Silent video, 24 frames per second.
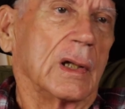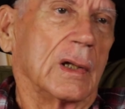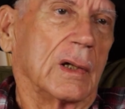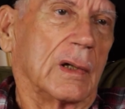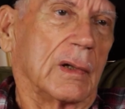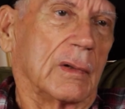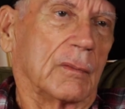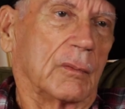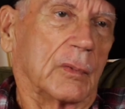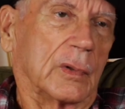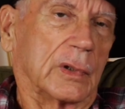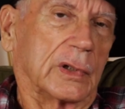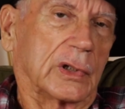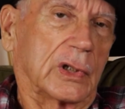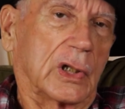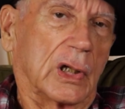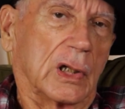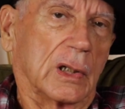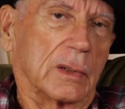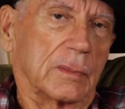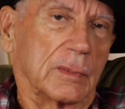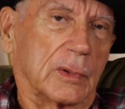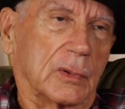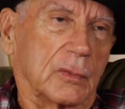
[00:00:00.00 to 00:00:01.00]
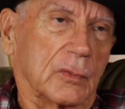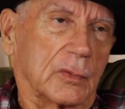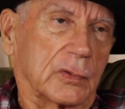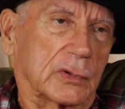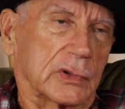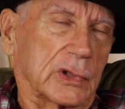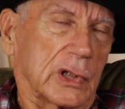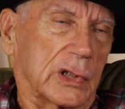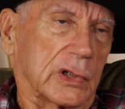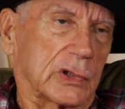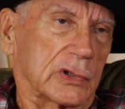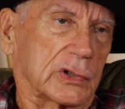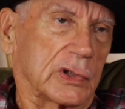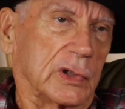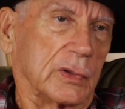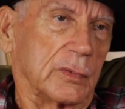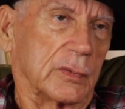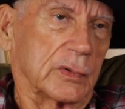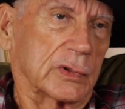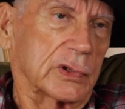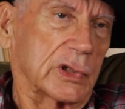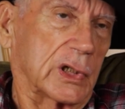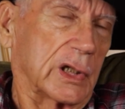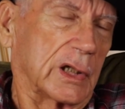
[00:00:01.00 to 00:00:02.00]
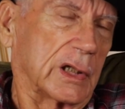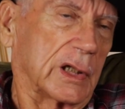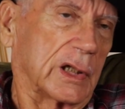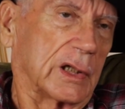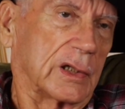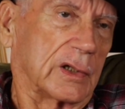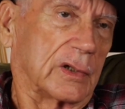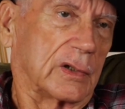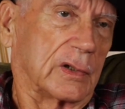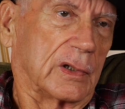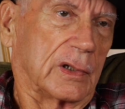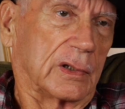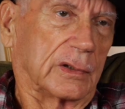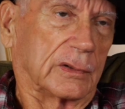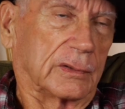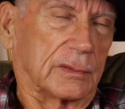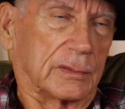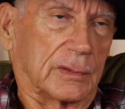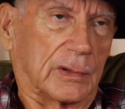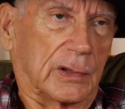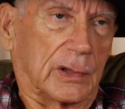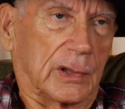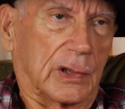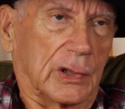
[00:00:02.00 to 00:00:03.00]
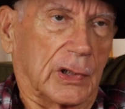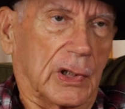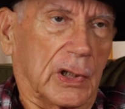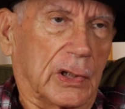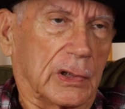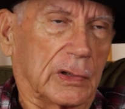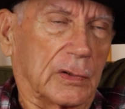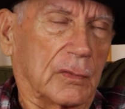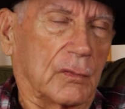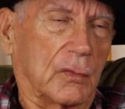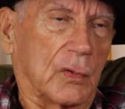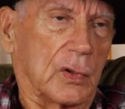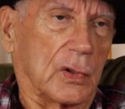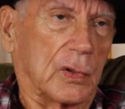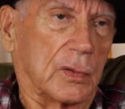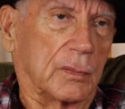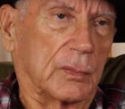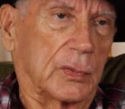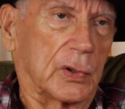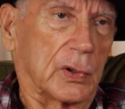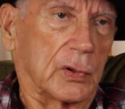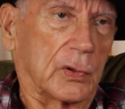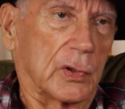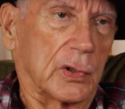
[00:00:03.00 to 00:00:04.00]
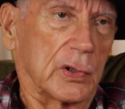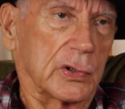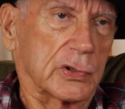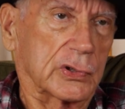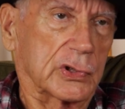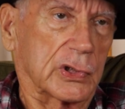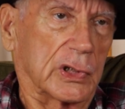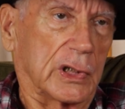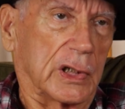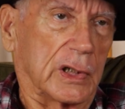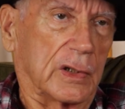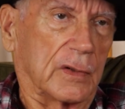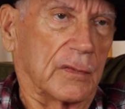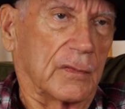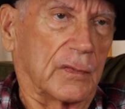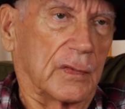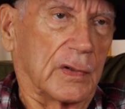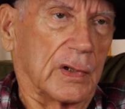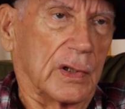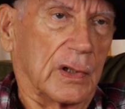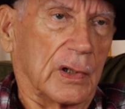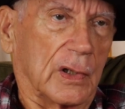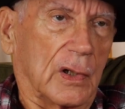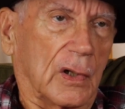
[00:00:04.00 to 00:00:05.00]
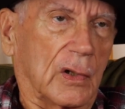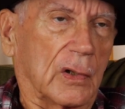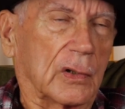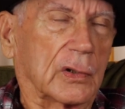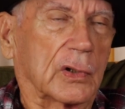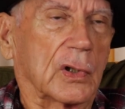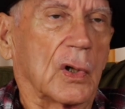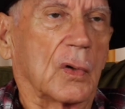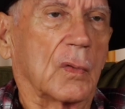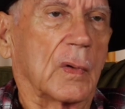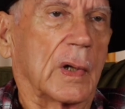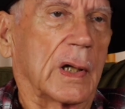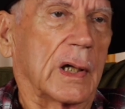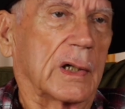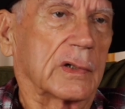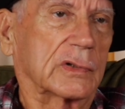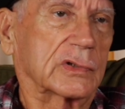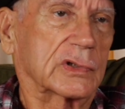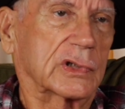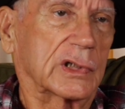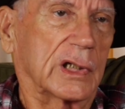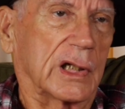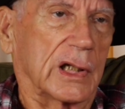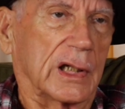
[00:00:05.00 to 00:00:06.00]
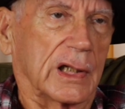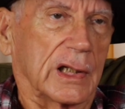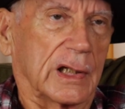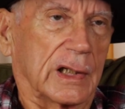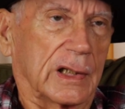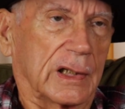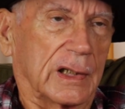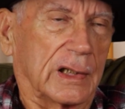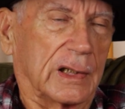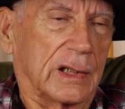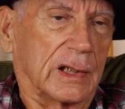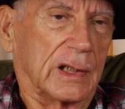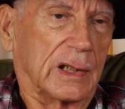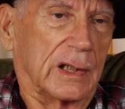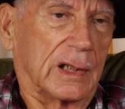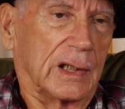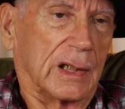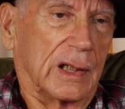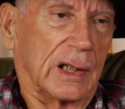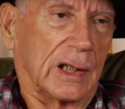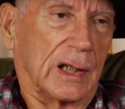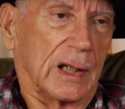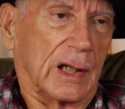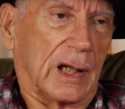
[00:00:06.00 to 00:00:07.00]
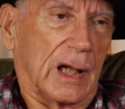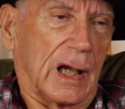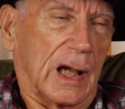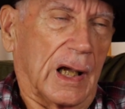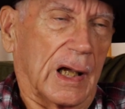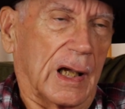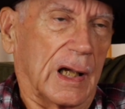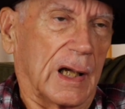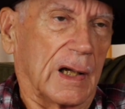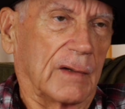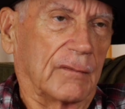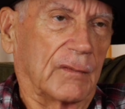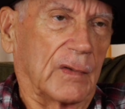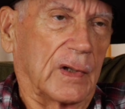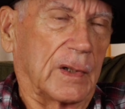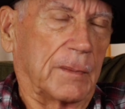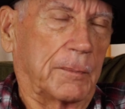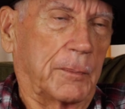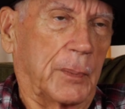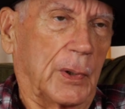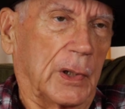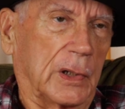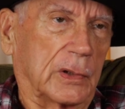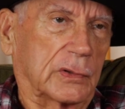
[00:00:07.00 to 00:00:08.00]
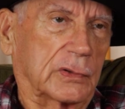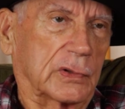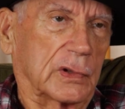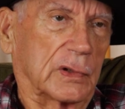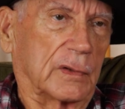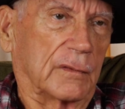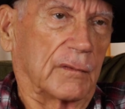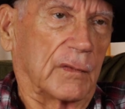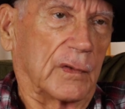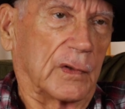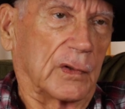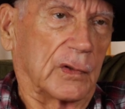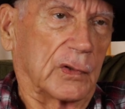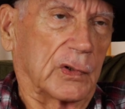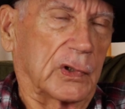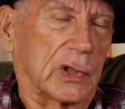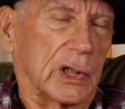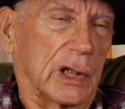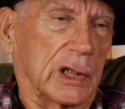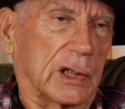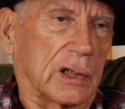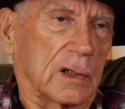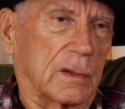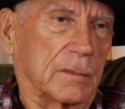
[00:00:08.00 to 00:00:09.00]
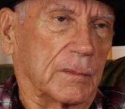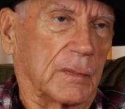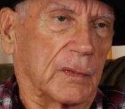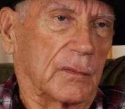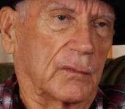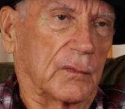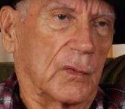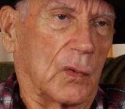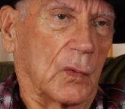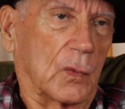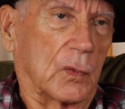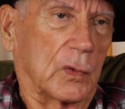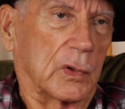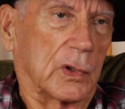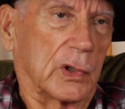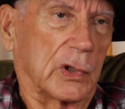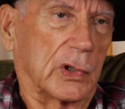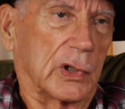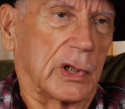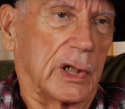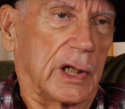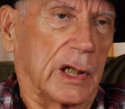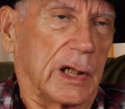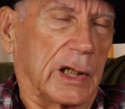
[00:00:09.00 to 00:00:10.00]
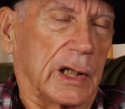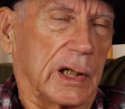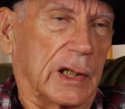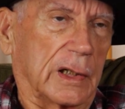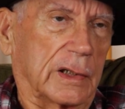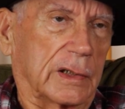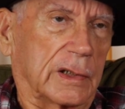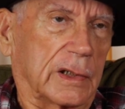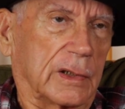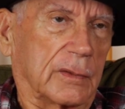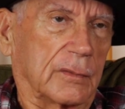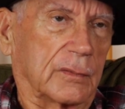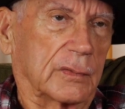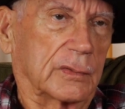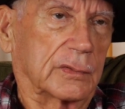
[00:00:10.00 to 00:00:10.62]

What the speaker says: When company was there, she would stay in another room to herself or go outside. I have a picture of her taken before her death.